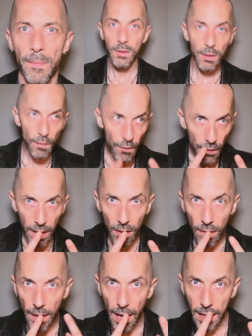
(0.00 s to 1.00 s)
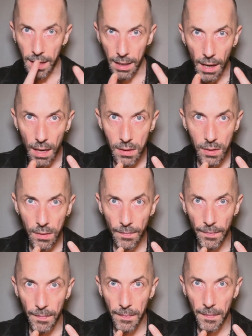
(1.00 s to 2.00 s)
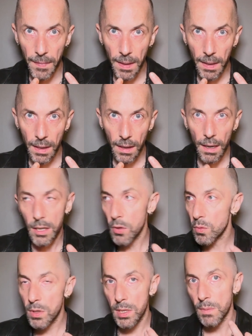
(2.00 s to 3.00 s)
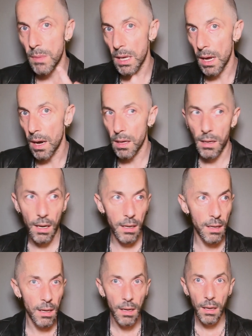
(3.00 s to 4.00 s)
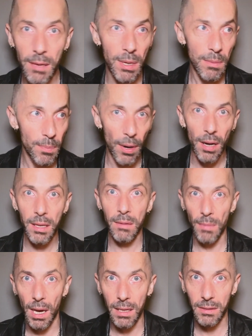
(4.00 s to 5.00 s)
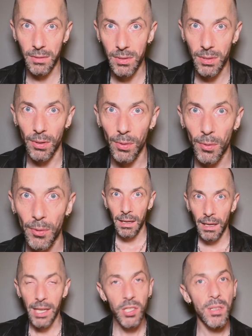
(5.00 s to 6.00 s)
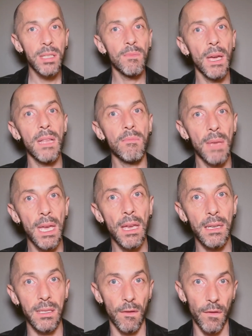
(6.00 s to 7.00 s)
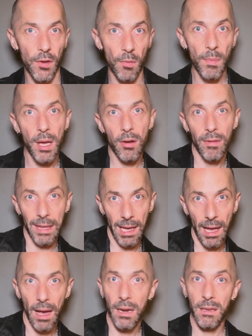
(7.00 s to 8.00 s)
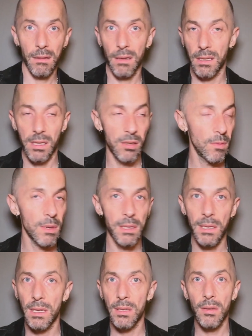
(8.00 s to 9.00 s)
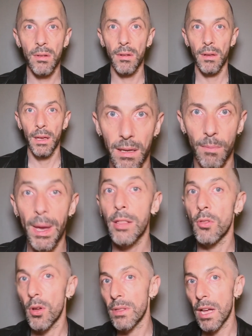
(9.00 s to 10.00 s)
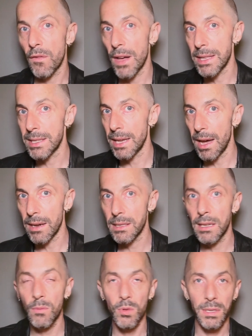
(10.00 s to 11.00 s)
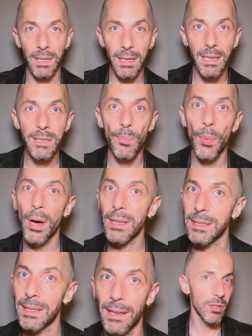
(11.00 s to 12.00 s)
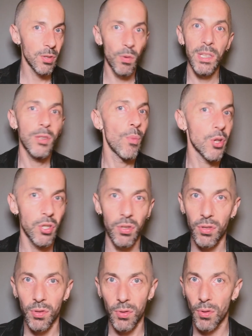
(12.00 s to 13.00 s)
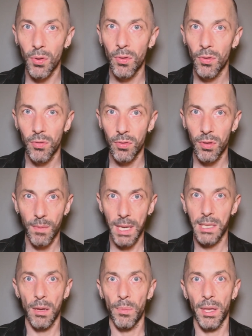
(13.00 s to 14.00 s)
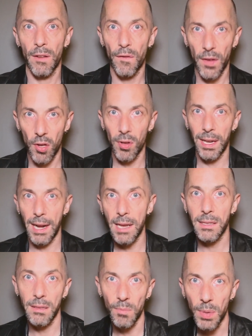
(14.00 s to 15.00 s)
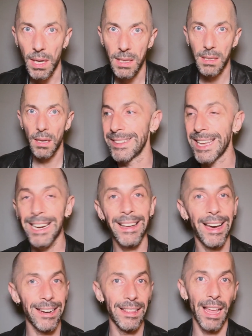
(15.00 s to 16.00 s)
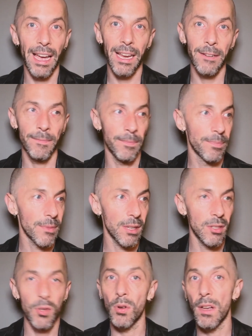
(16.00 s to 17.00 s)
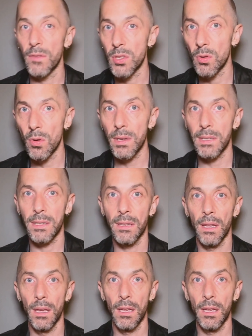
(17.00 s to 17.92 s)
You can feel that connection. And I don't just mean eyeline, I mean body, mind, and soul. It just made me, as the filmmaker in the edit, it's so much easier. It might look like fancy editing, which it is, but there's only so much you can do to make something feel connected and pacey. Lena had a line, "You don't have a choice."